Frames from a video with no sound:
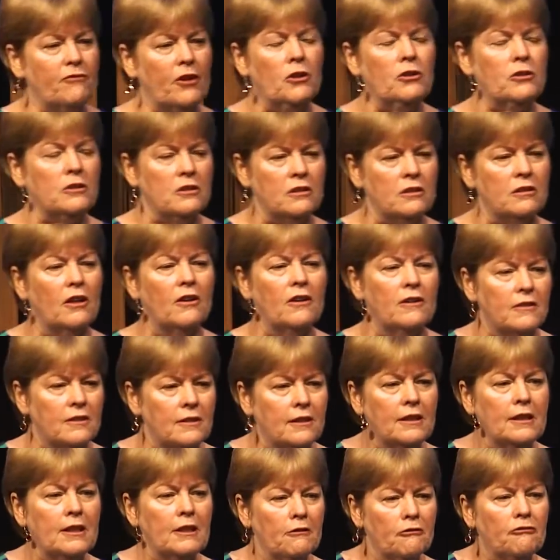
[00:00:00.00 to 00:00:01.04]
focused on
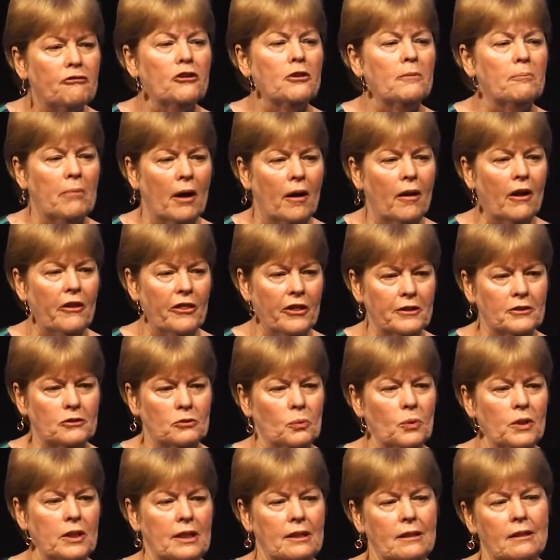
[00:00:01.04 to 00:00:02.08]
football this
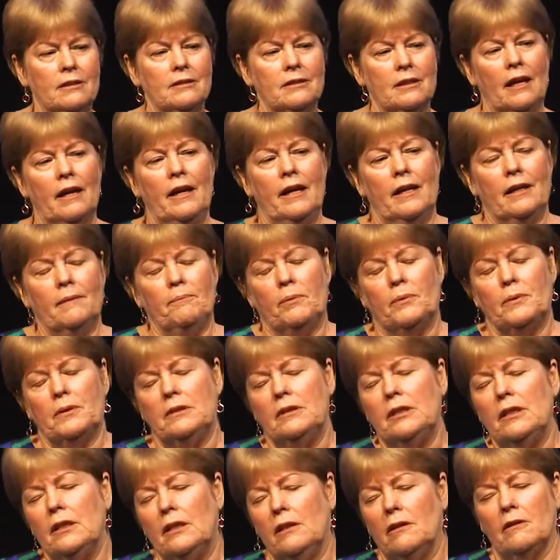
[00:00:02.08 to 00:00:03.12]
week because I had a
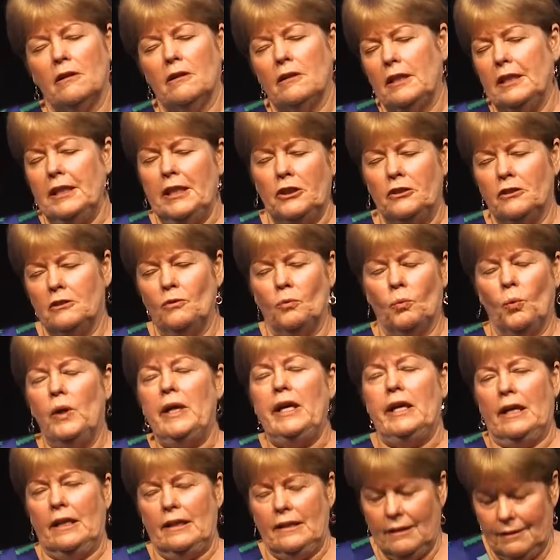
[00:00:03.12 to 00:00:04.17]
particularly good
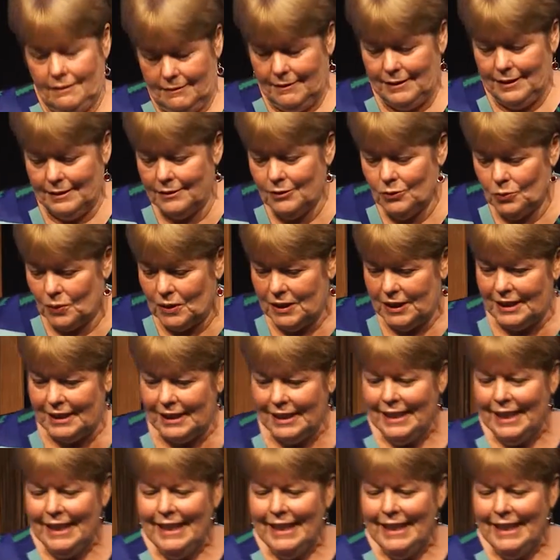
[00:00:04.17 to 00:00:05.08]
win this week.